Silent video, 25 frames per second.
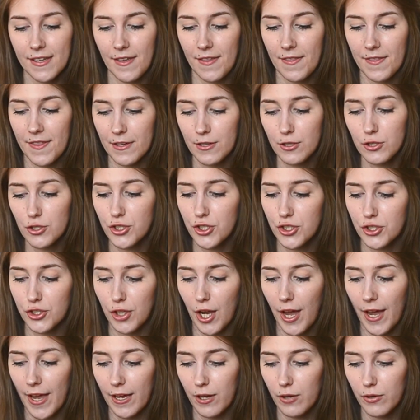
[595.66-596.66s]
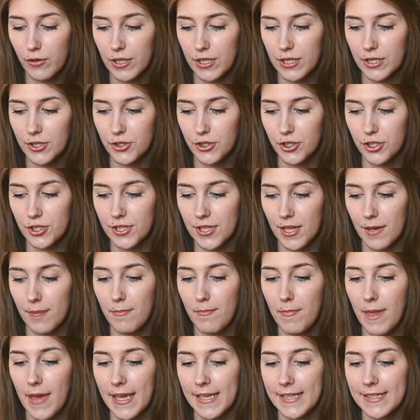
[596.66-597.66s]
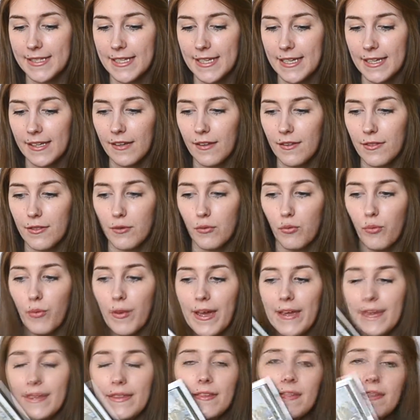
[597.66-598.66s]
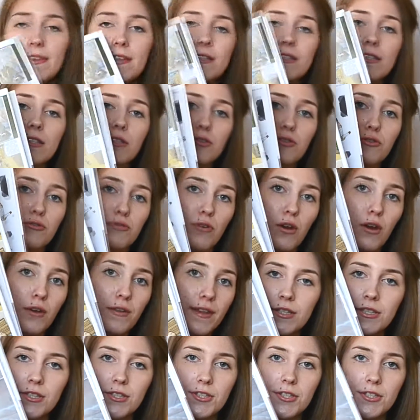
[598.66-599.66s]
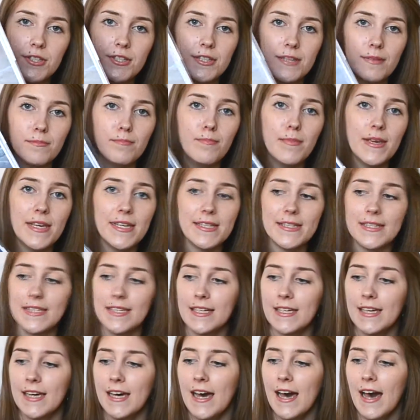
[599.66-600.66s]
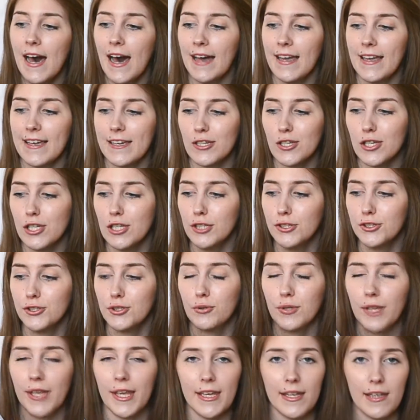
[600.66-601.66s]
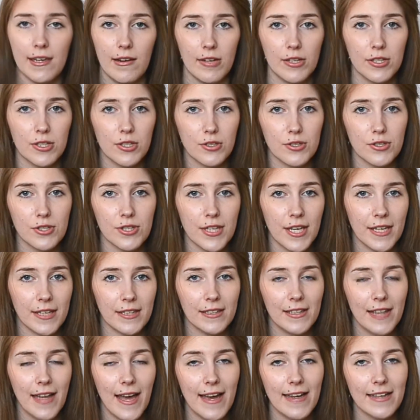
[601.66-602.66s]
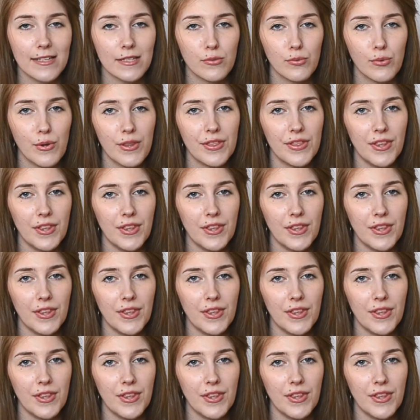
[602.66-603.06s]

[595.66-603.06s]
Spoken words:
their style is just amazing. The way that this is drawn is just amazing. I actually took a character design class with